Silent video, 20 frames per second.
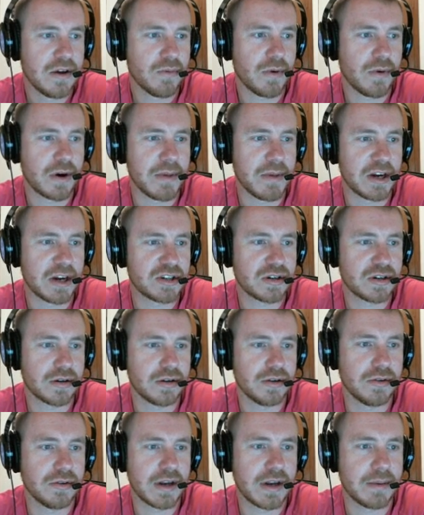want to make sure
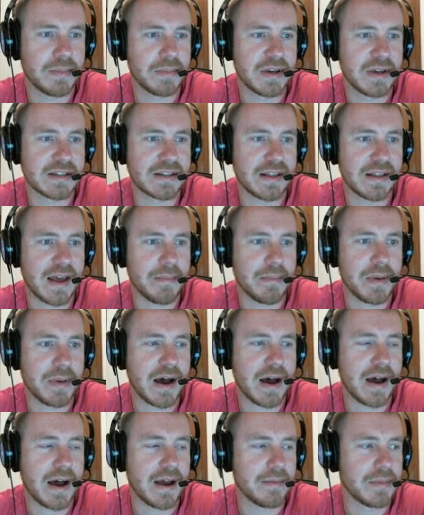you get a piece of that
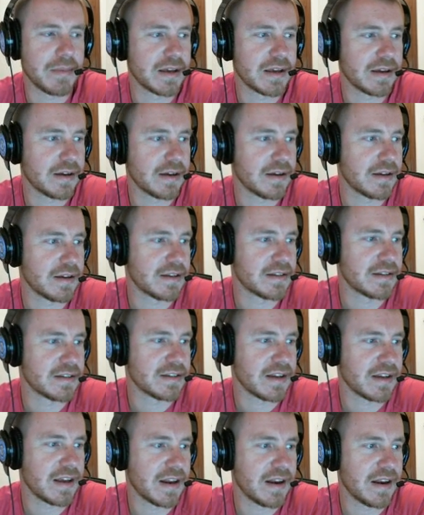pie
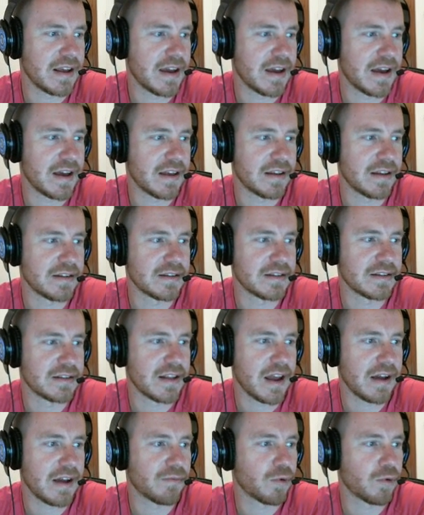because they
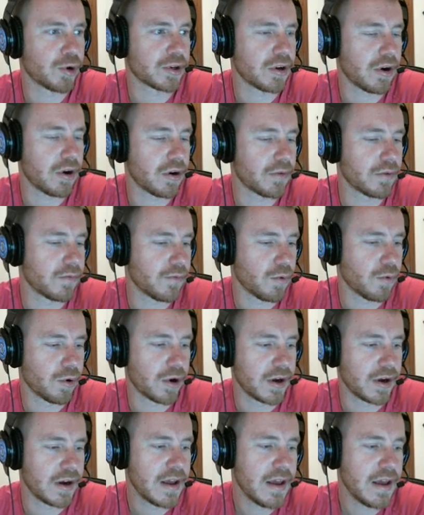have worked hard
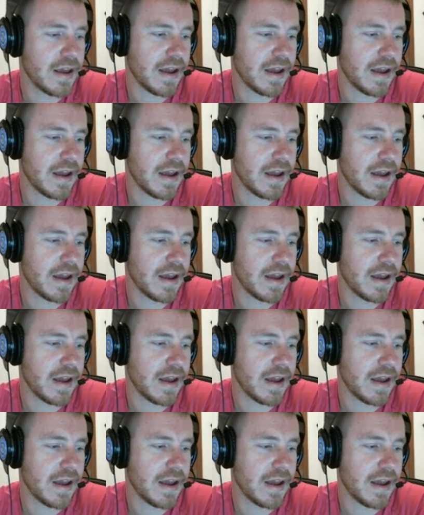for it,